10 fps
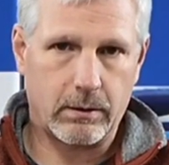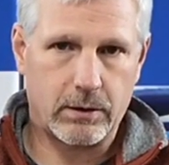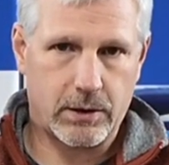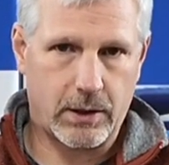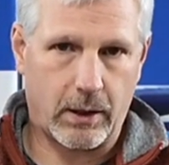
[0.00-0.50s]

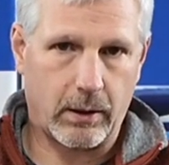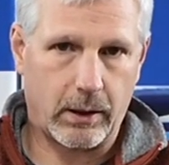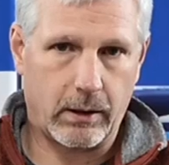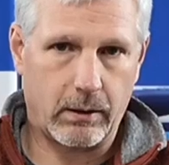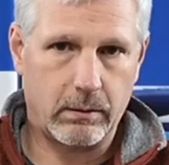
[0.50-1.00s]

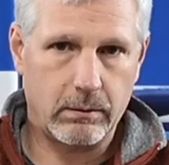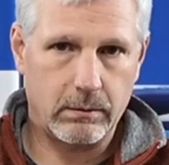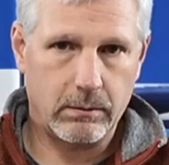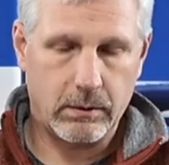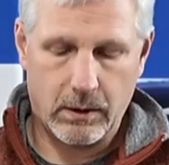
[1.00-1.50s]
stereo,
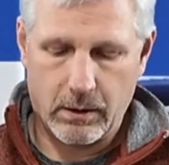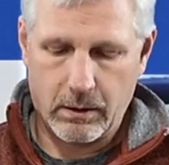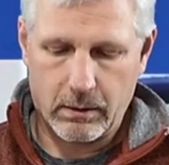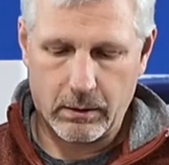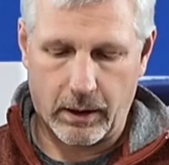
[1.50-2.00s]

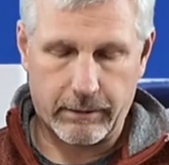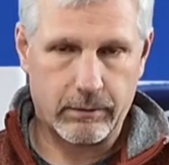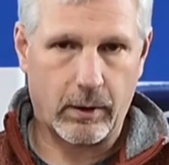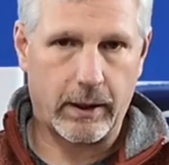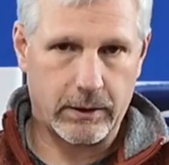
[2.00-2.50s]

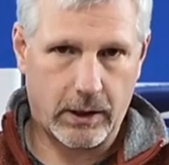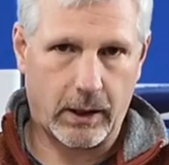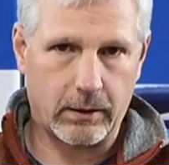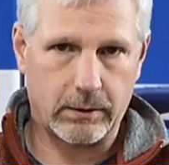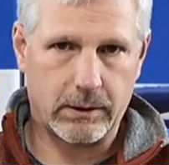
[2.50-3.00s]
left-right
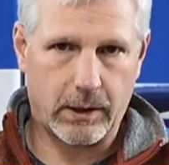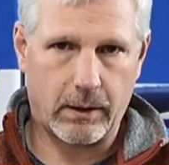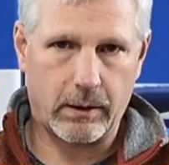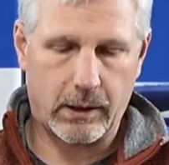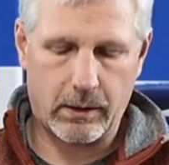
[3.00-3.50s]
channel
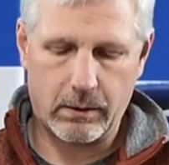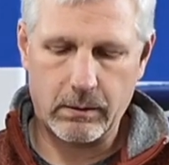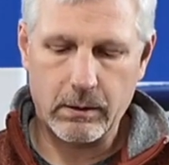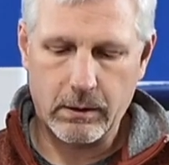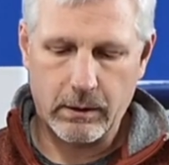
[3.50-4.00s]
stereo,
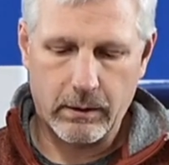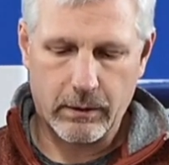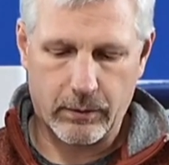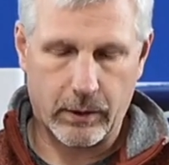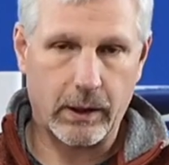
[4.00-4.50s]

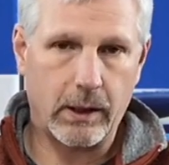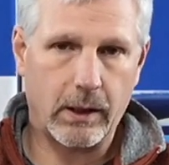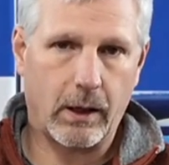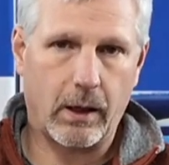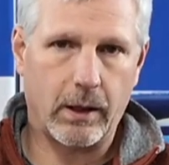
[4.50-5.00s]

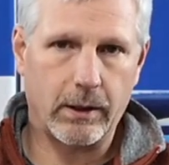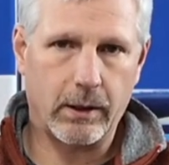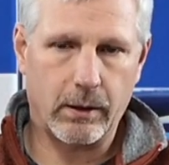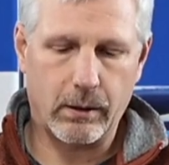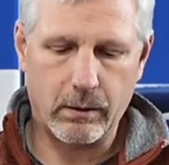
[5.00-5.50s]
3D
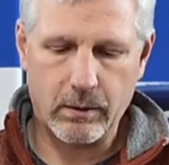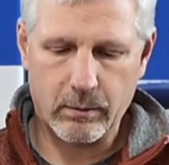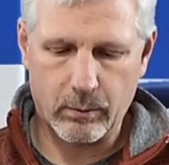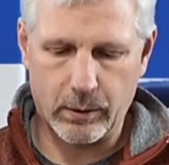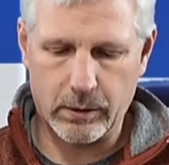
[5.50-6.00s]
audio,
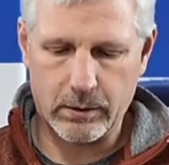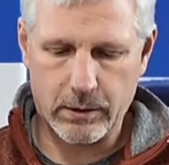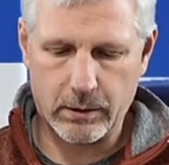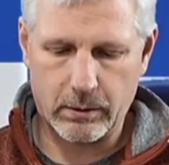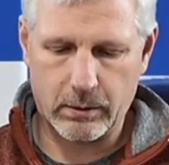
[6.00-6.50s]

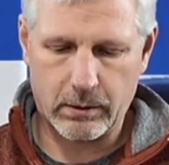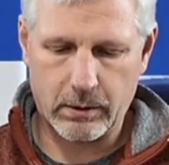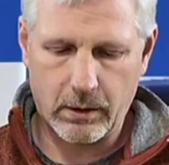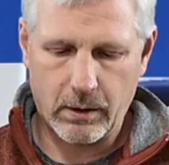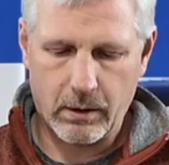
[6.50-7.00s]
Bluetooth,
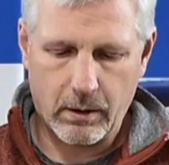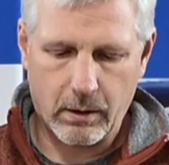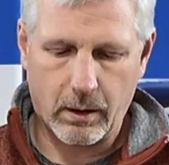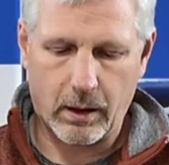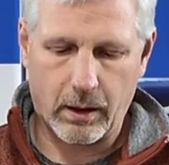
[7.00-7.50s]

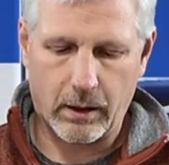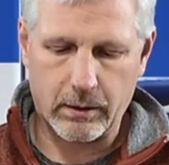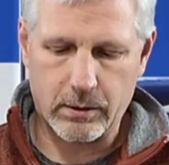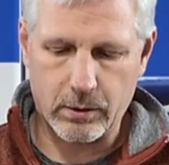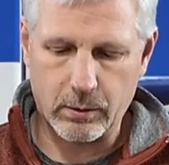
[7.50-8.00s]

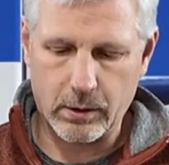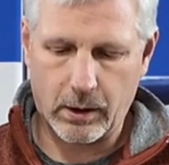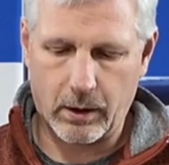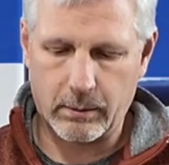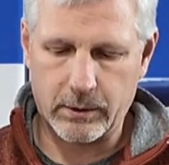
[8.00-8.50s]
dual
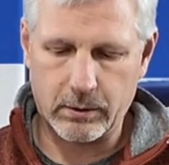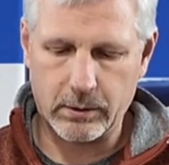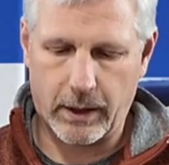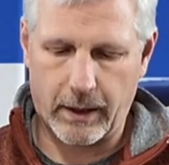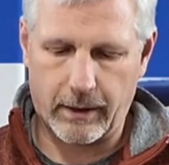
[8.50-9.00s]
comm, dual
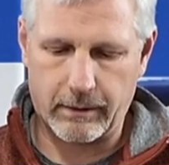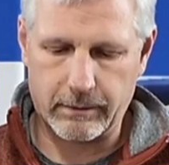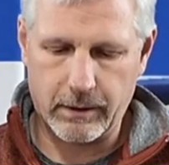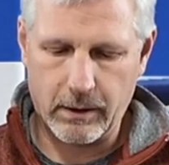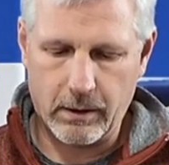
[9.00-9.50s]

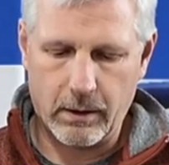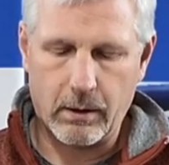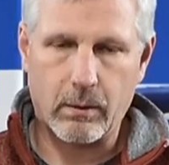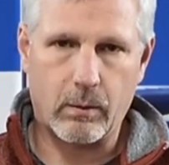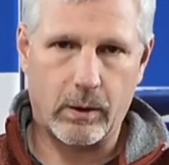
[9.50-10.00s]
nav
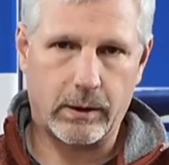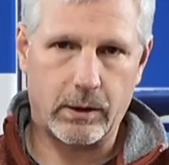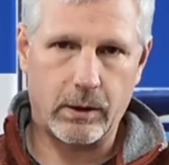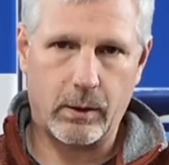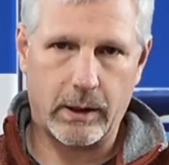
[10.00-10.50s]
with a
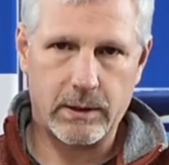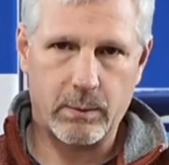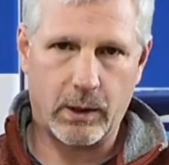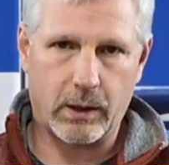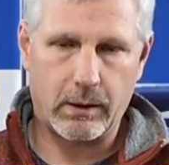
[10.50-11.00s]

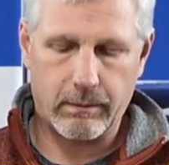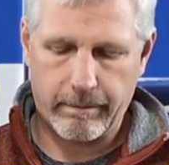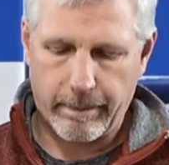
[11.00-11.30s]
USB,